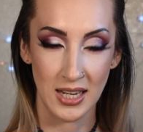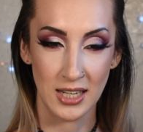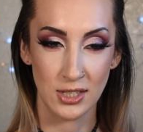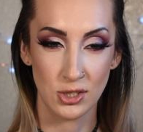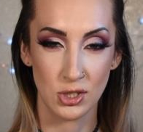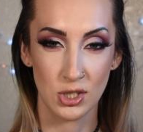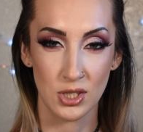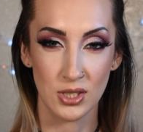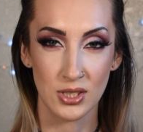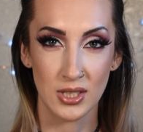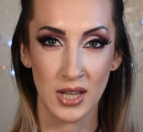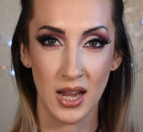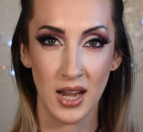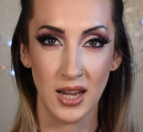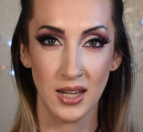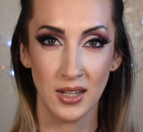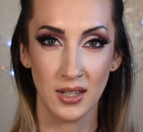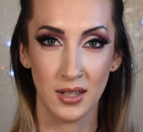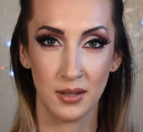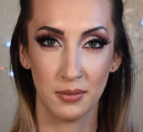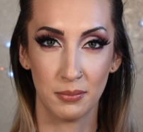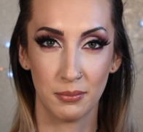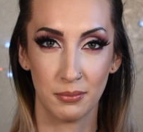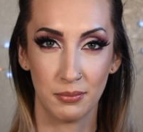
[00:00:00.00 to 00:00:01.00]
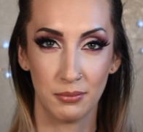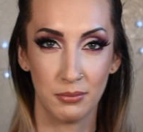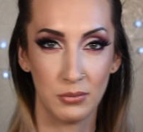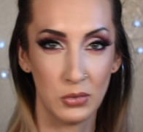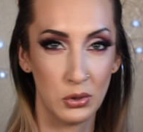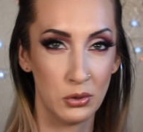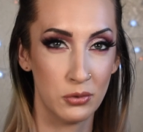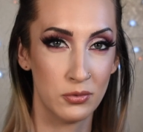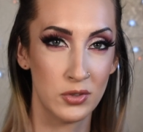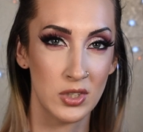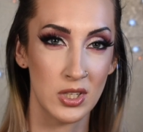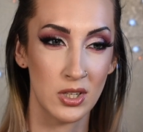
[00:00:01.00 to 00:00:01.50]
it just kind of
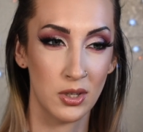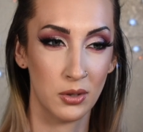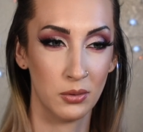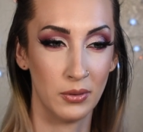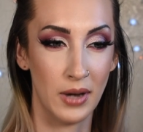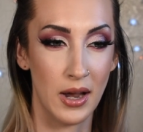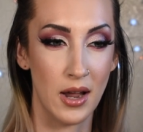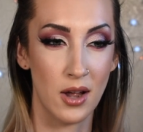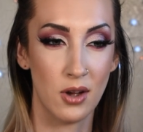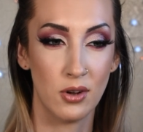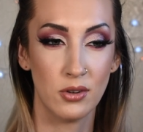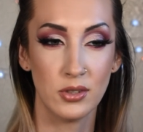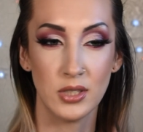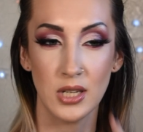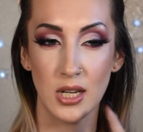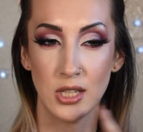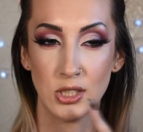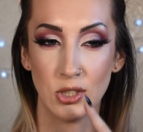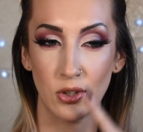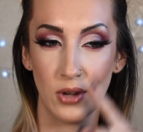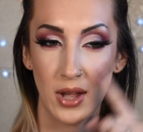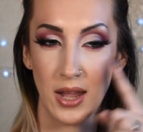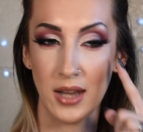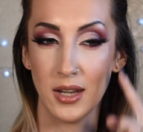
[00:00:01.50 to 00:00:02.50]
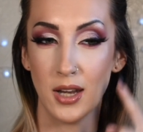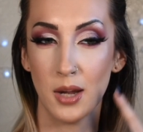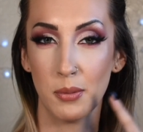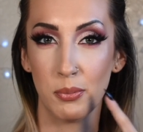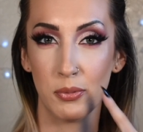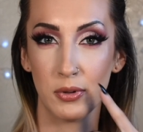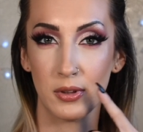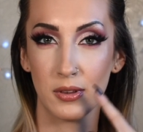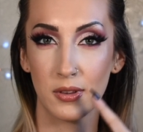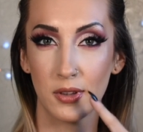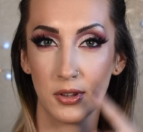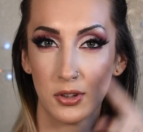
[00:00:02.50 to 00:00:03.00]
moves it around and you'll end up
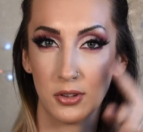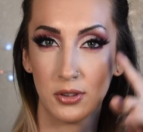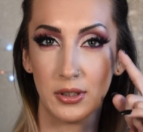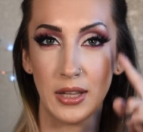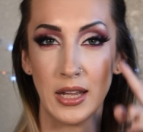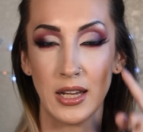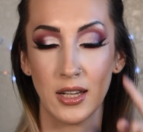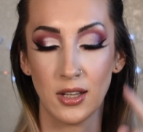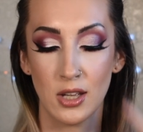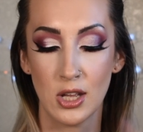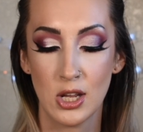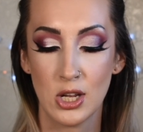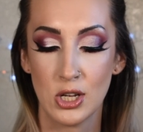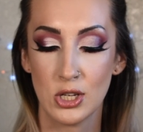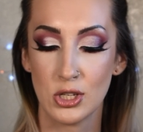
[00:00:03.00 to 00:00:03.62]
with little like